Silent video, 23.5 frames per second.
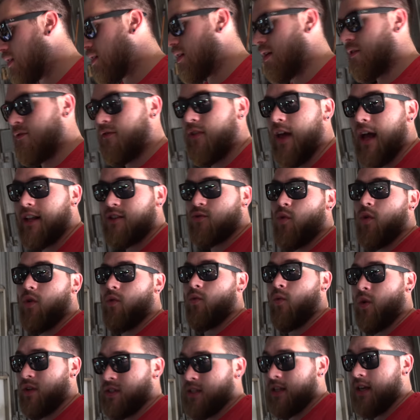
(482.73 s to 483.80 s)
if that's
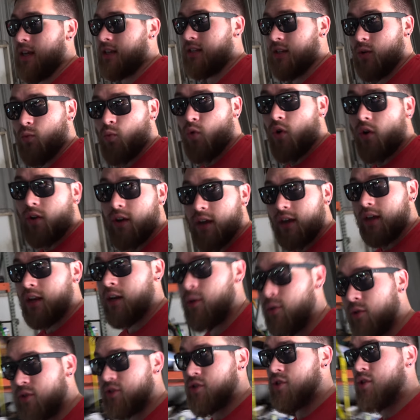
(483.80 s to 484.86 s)
what isn't working, and
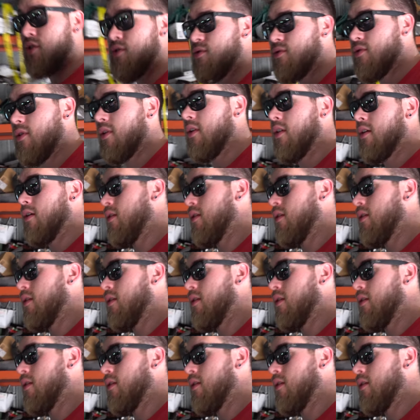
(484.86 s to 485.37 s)
it was tuned